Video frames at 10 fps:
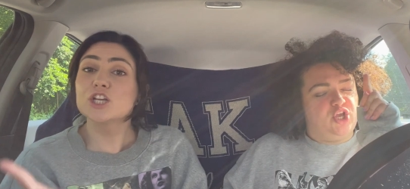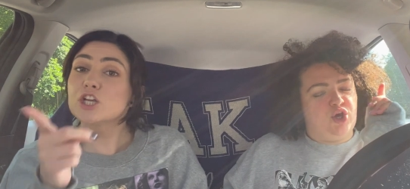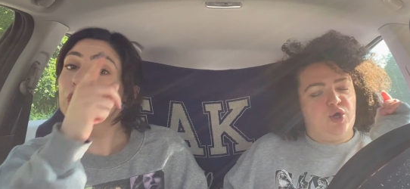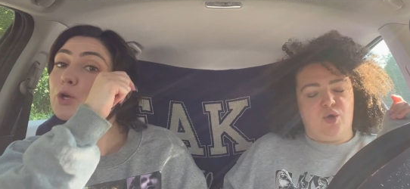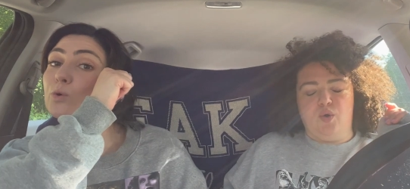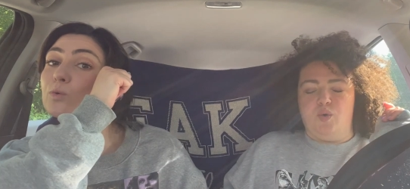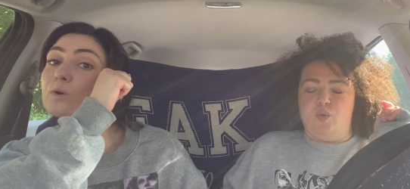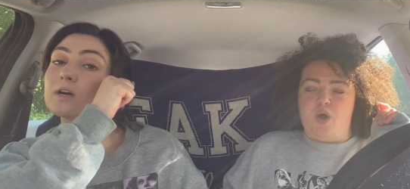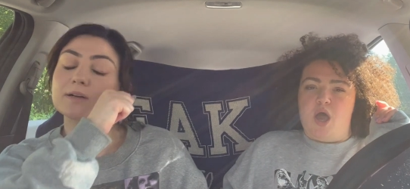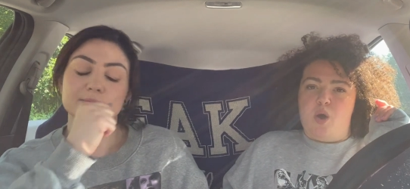
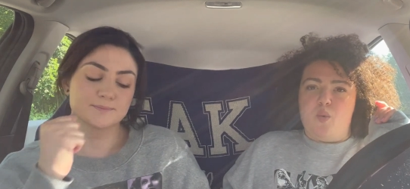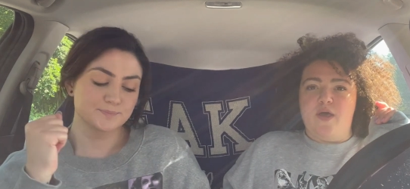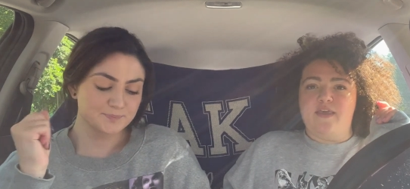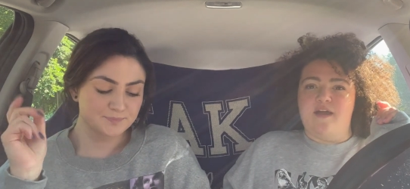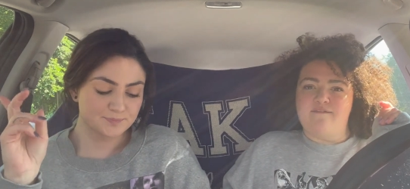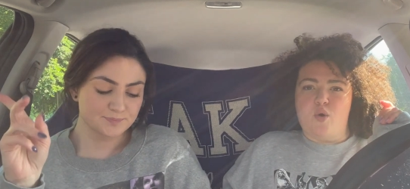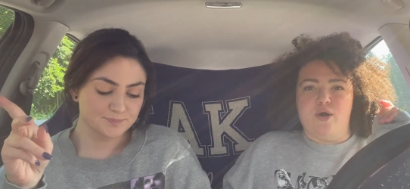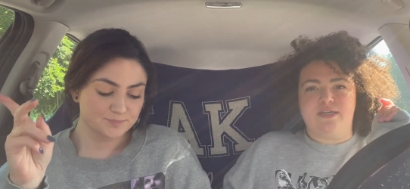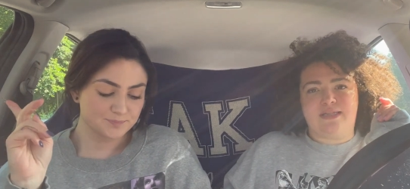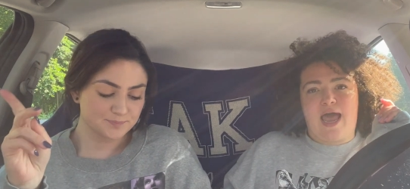Speaker 1: you. With your
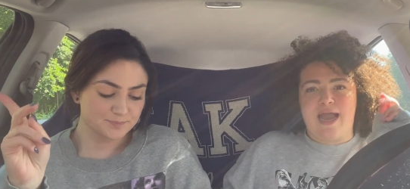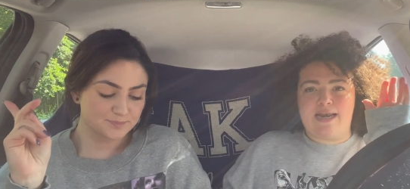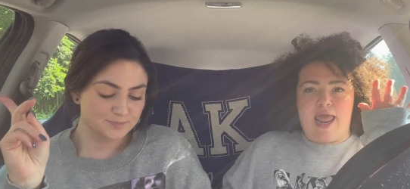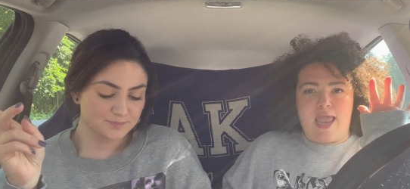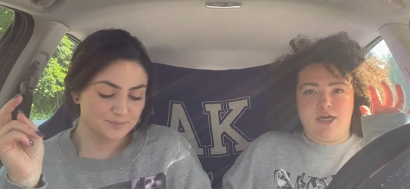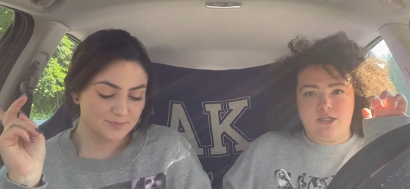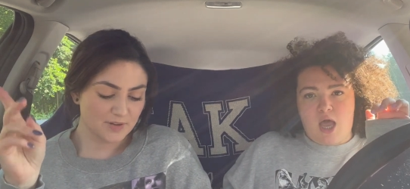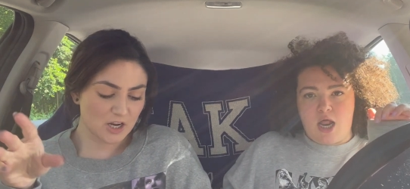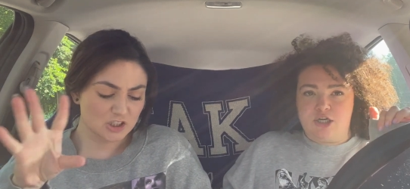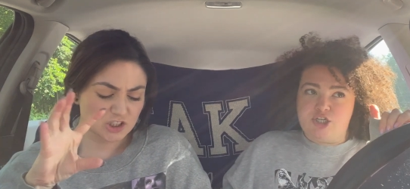voice like nails
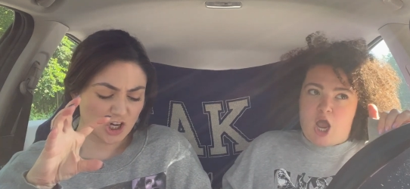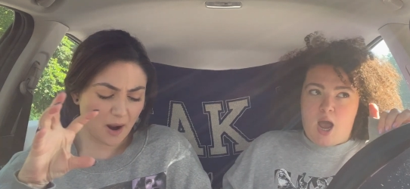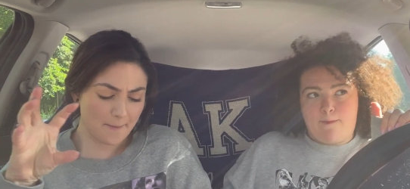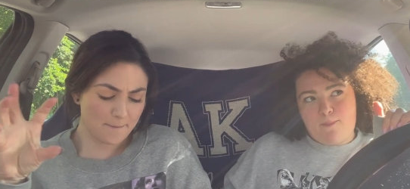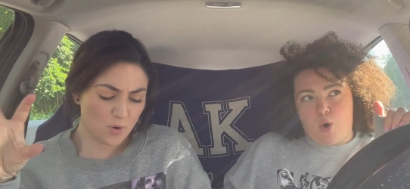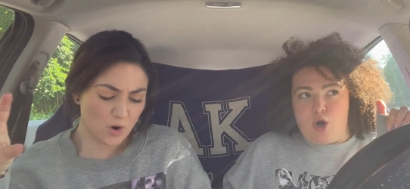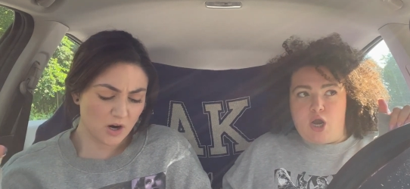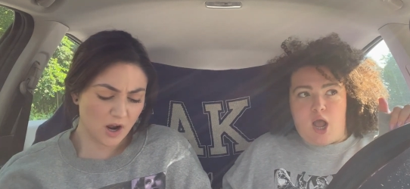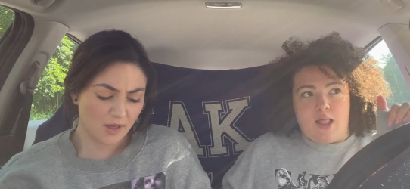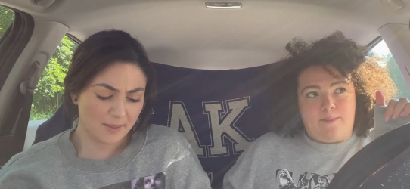on a chalkboard,
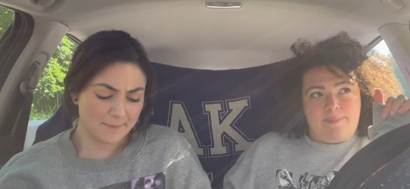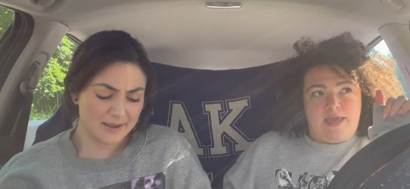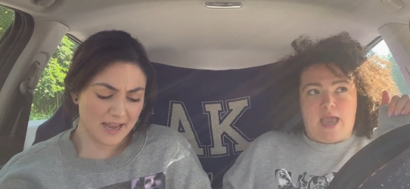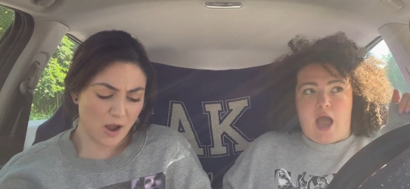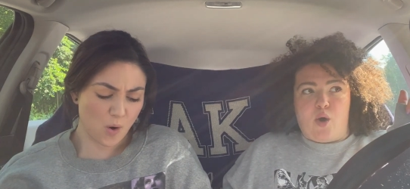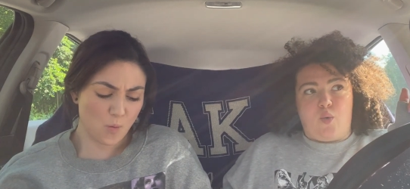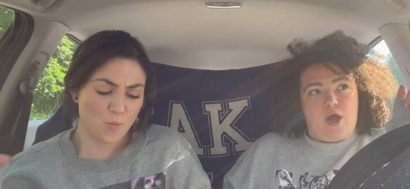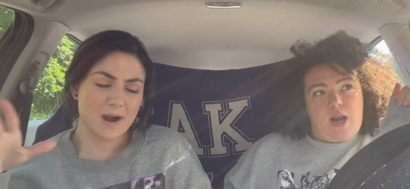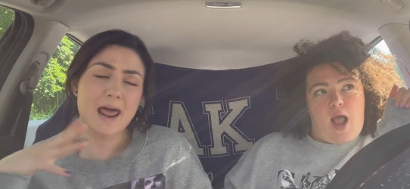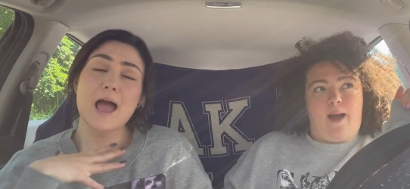calling me out
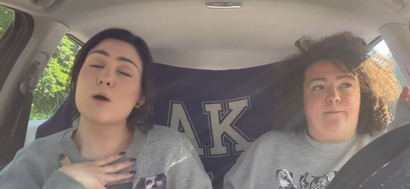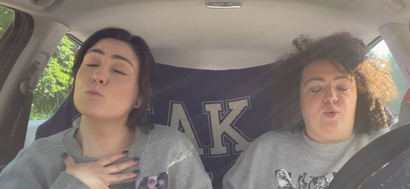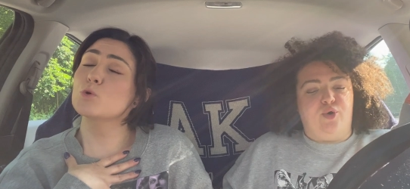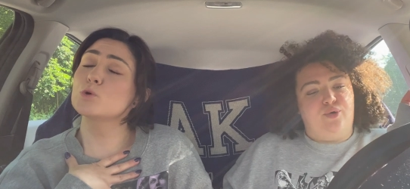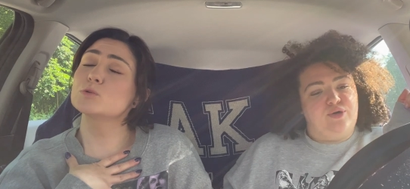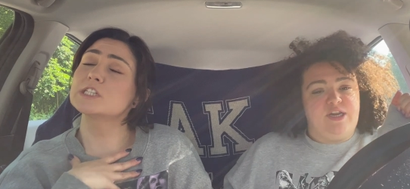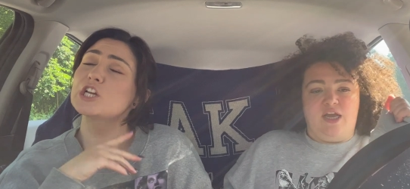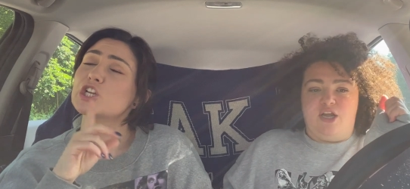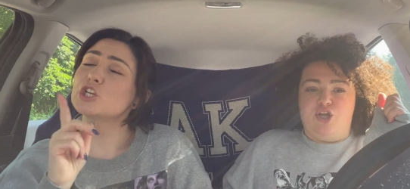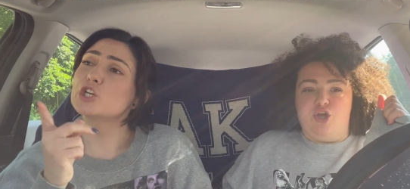when I'm
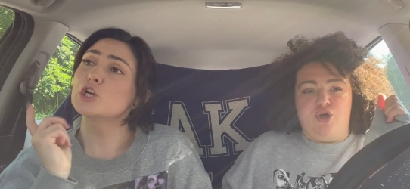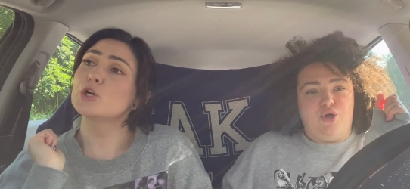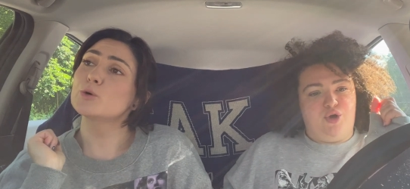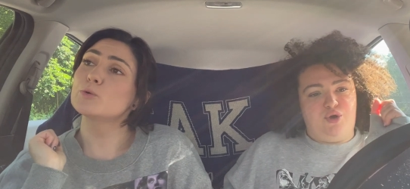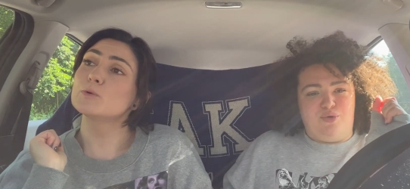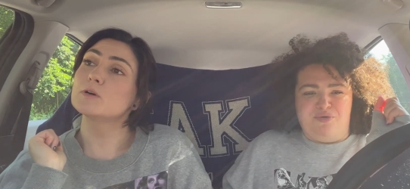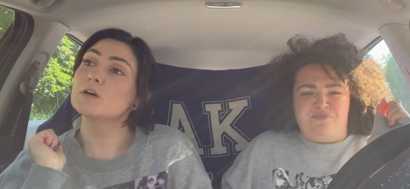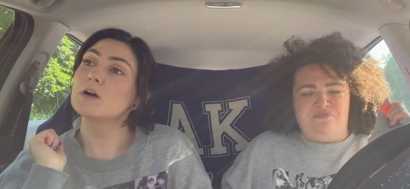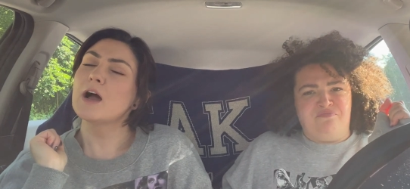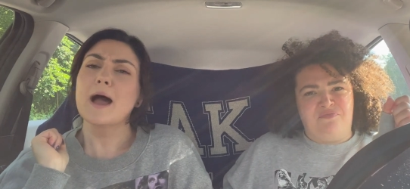wounded you.
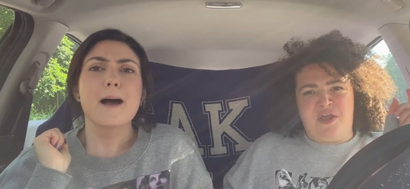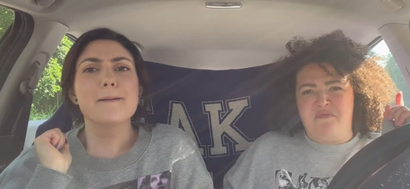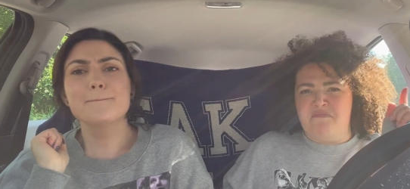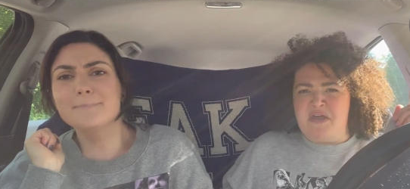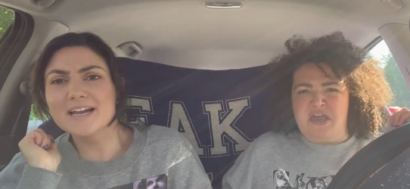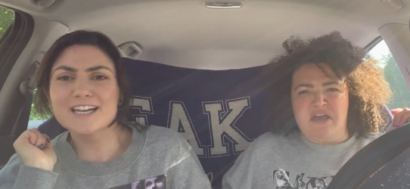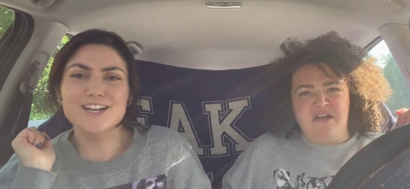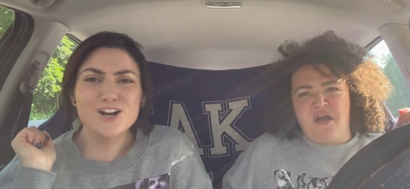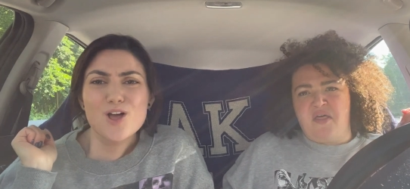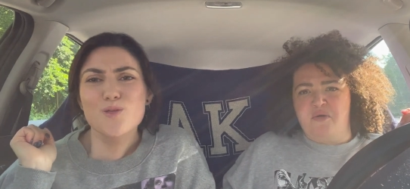
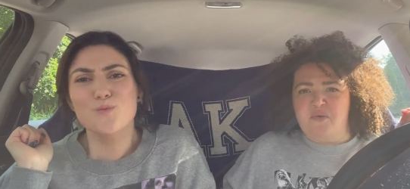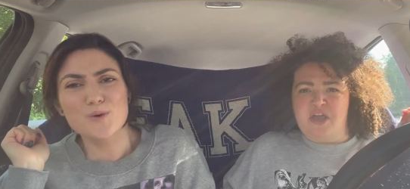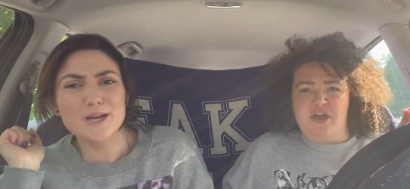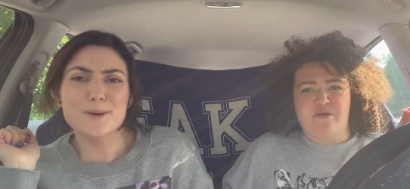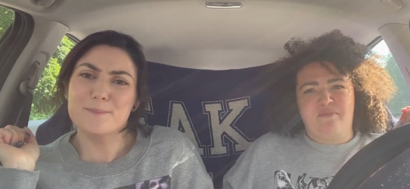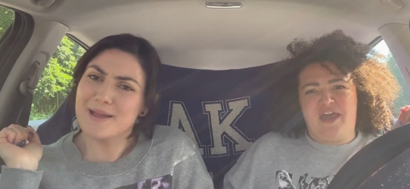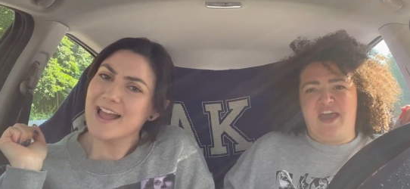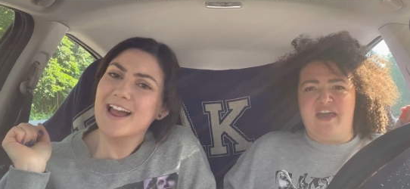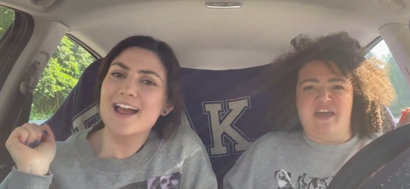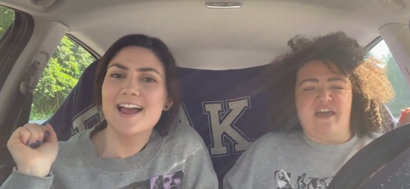Picking on the weaker
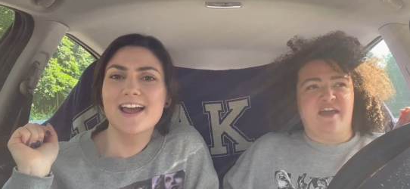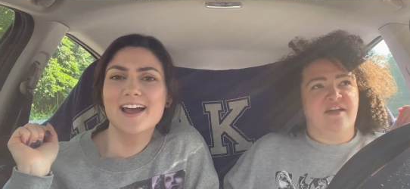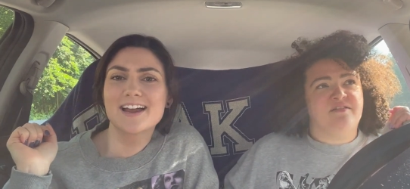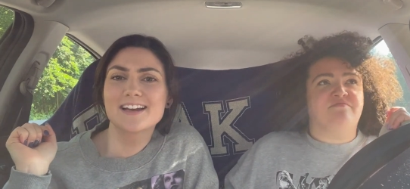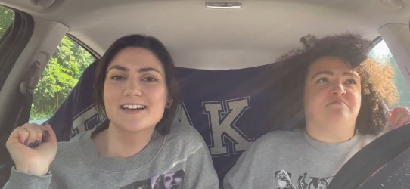man.